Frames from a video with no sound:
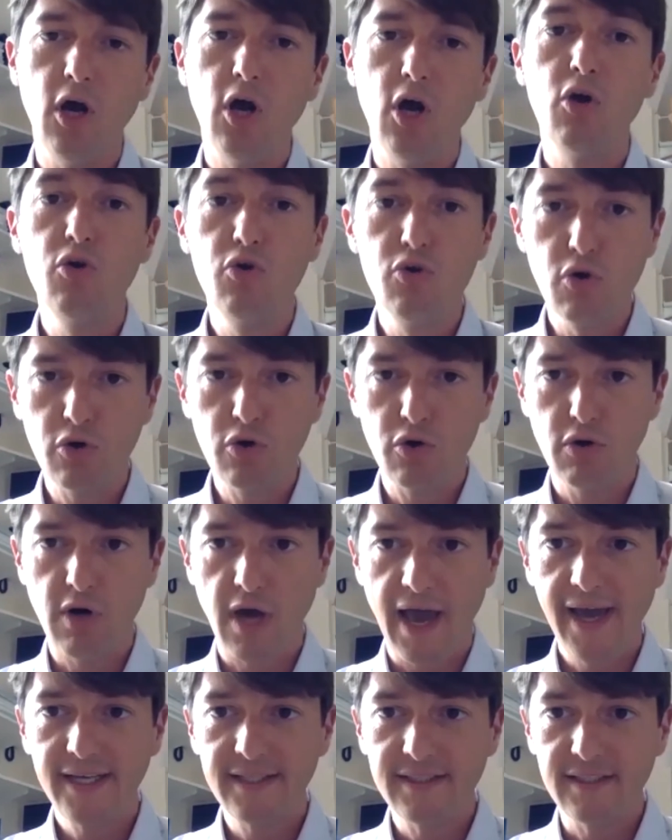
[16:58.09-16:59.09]
local
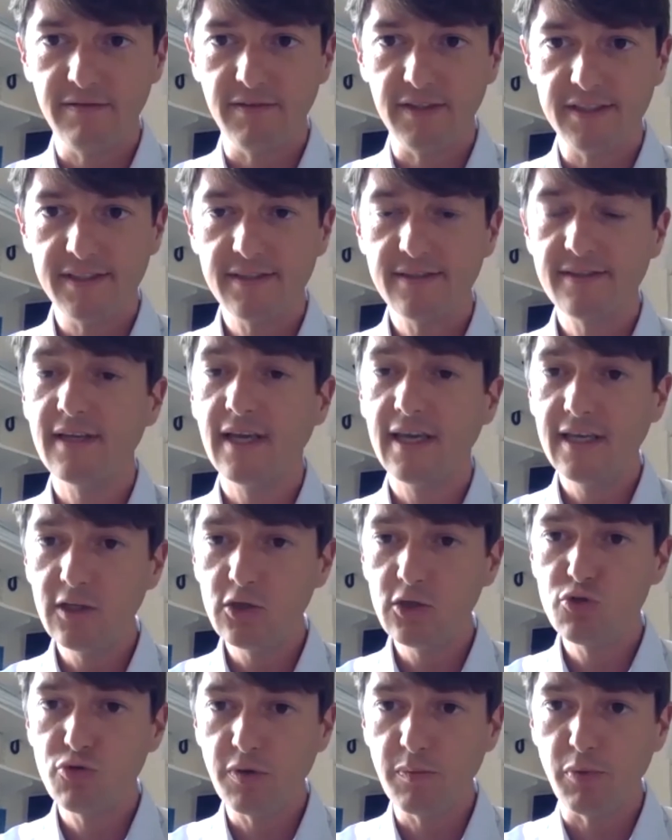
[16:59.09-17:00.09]
activists in
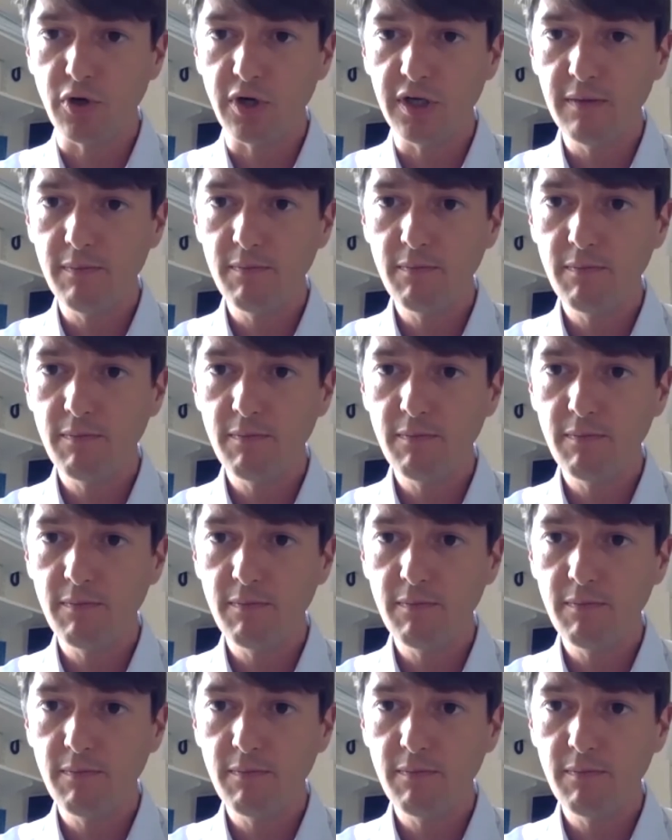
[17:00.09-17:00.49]
Tripoli